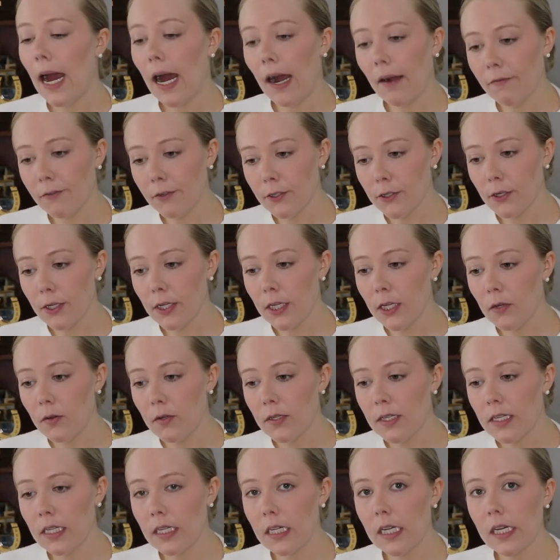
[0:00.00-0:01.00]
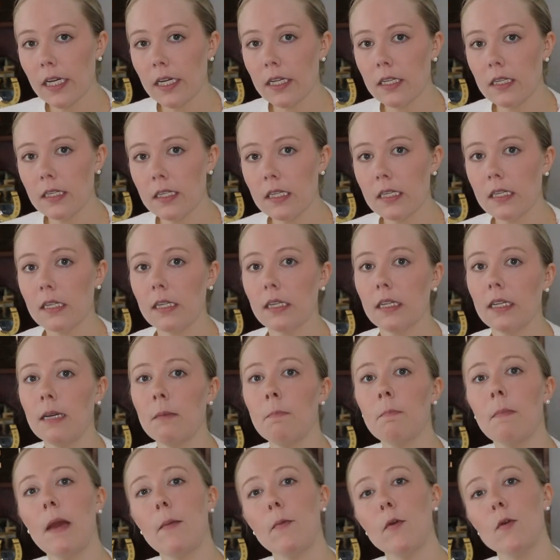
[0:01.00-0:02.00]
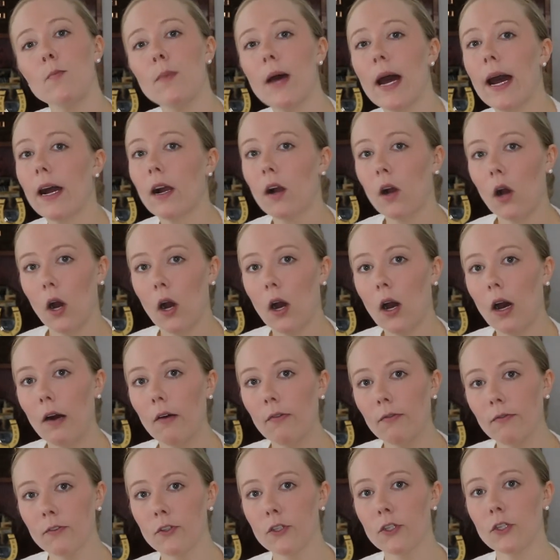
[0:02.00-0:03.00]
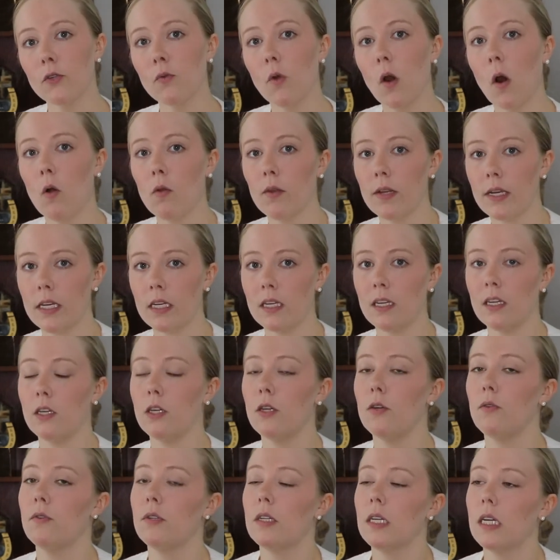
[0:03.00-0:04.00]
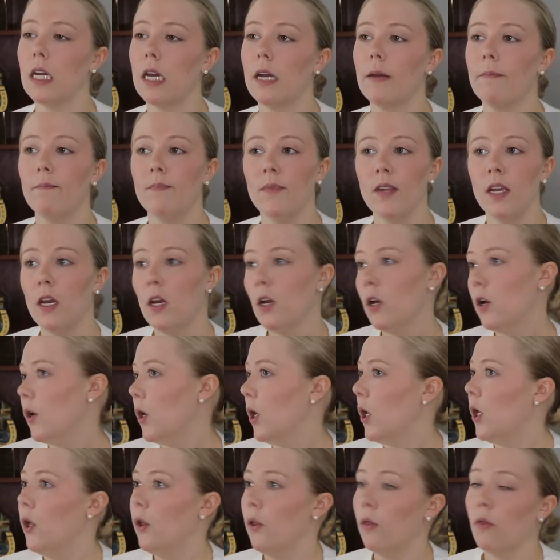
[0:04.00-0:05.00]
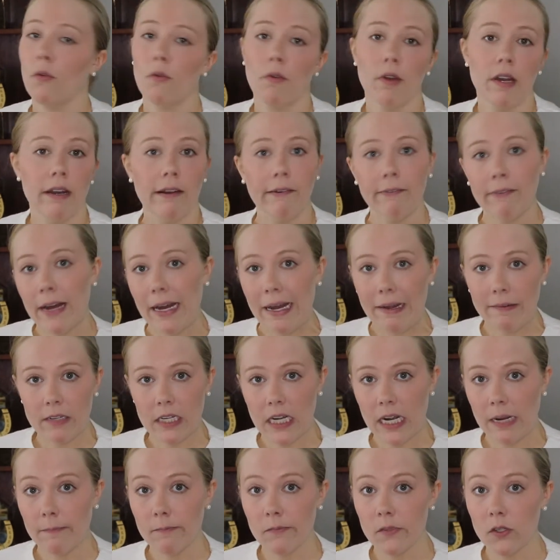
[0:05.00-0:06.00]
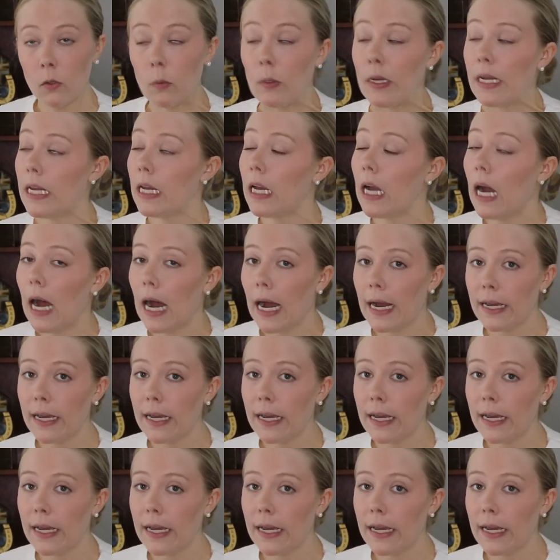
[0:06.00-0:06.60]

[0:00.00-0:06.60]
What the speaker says: after using it consistently, maybe back off to only me using it 3 to 5 times a week.